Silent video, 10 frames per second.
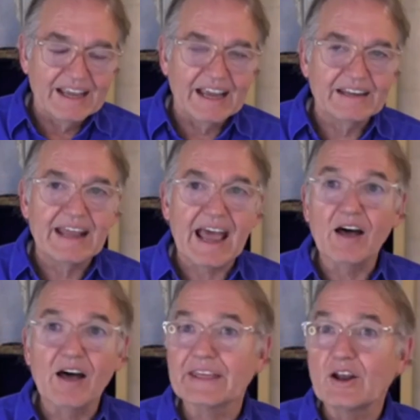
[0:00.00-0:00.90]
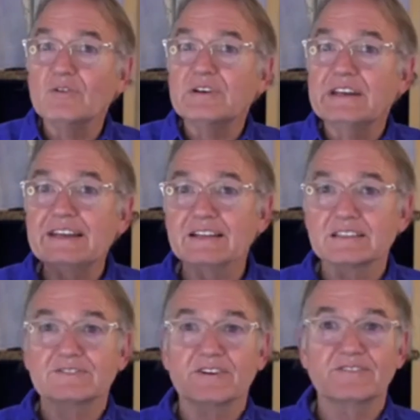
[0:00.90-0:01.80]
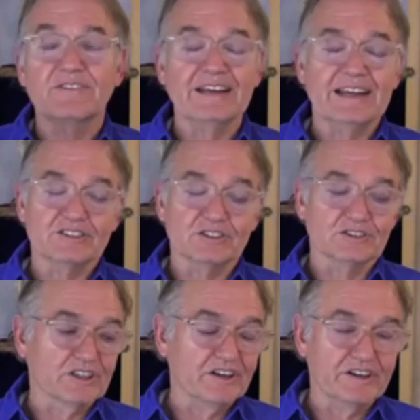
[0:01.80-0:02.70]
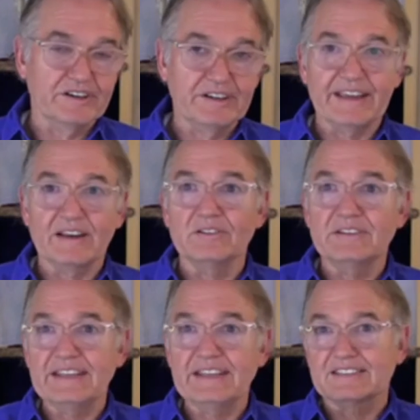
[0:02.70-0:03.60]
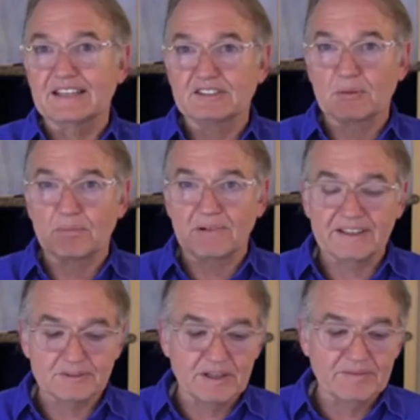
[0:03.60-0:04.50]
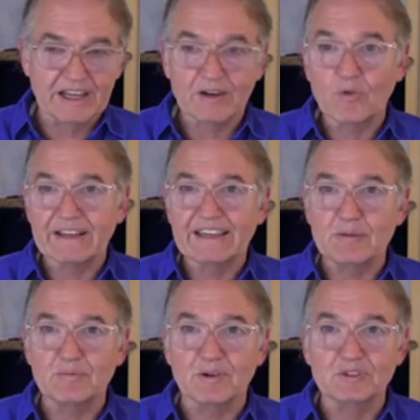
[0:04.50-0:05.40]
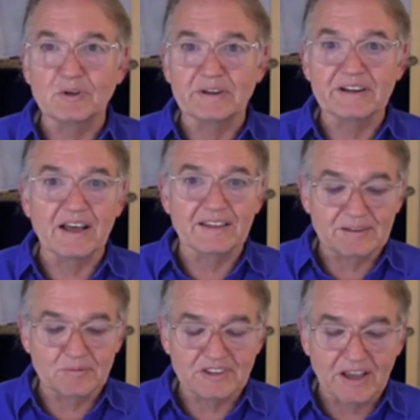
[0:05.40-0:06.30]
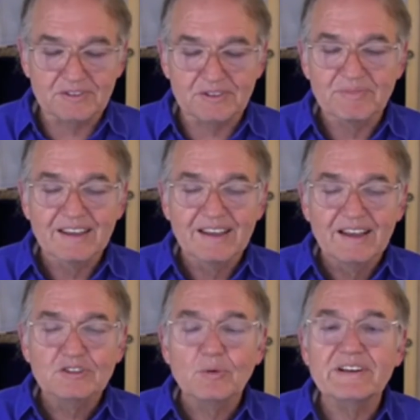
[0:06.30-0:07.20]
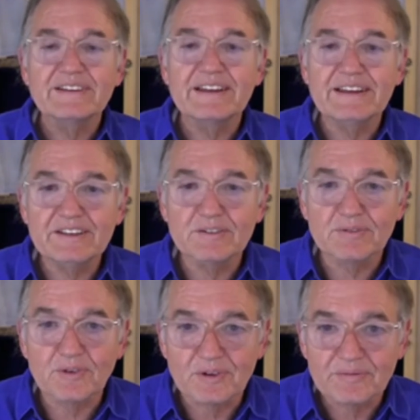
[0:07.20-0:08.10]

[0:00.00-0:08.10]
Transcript: And now they don't need us for financial security. They don't need us as the policeman. They're quite capable of doing all that themselves. So what do they need you for?